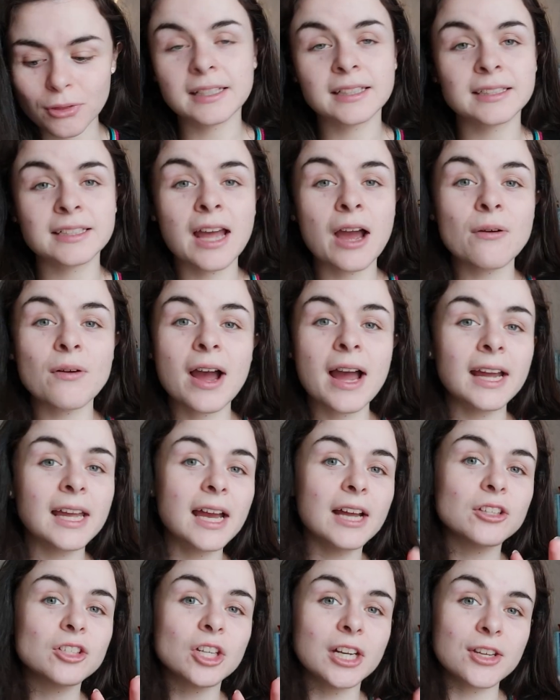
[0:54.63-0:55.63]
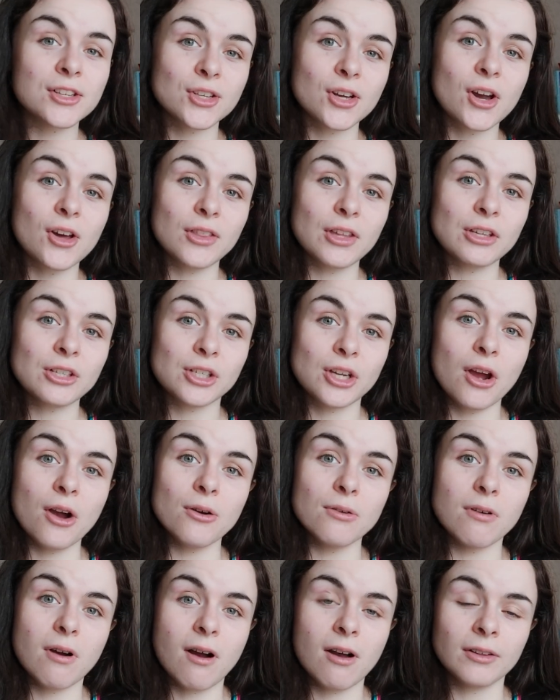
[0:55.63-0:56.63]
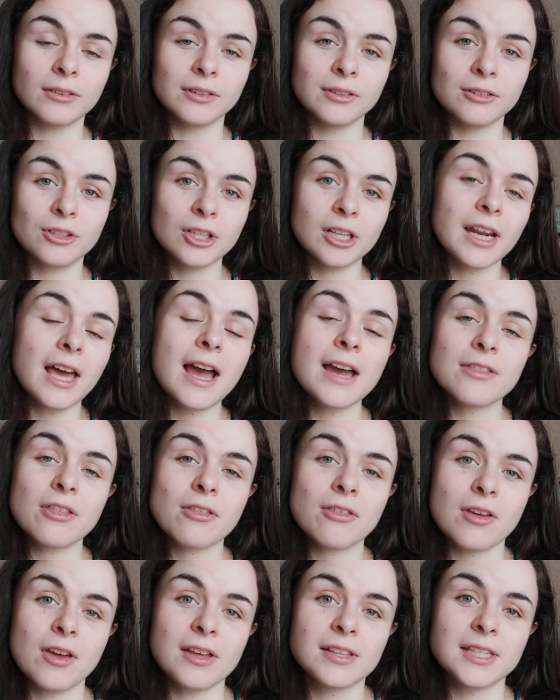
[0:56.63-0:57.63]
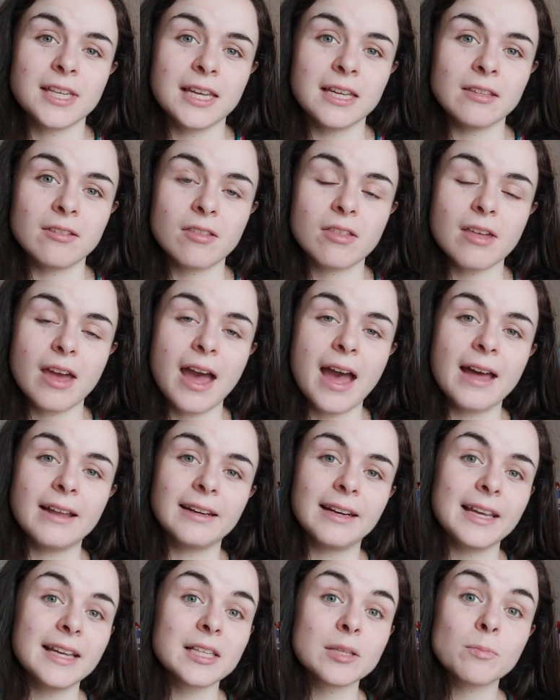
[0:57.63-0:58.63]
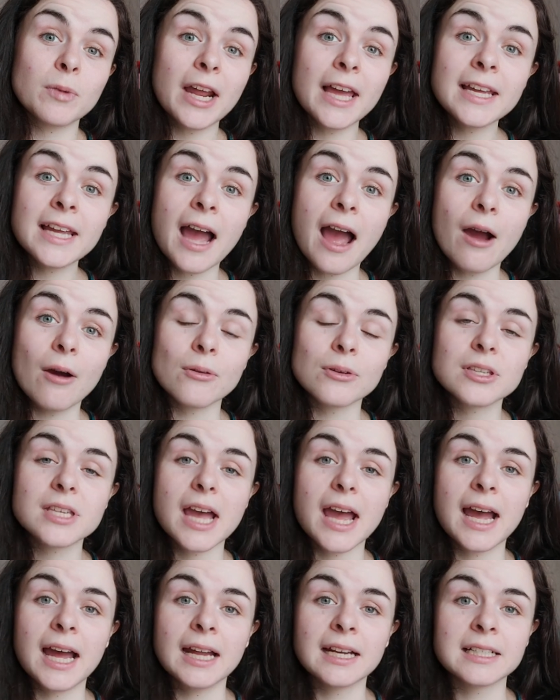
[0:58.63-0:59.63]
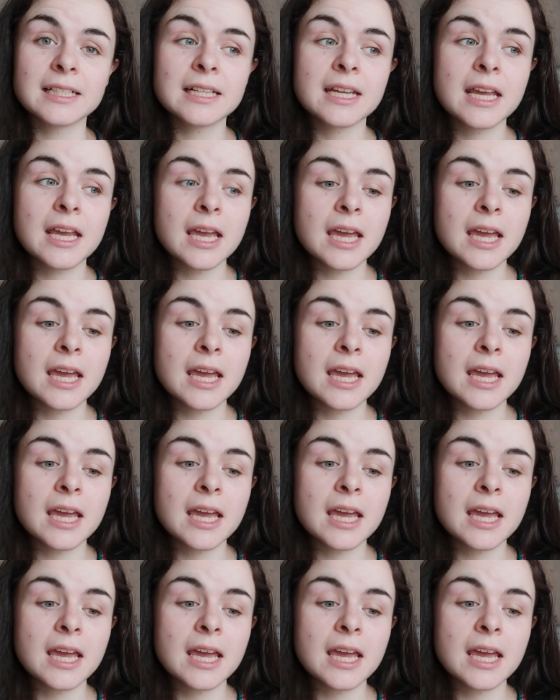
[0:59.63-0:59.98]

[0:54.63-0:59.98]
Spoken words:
Now, I actually saw this show on July the 13th at Leeds Playhouse, and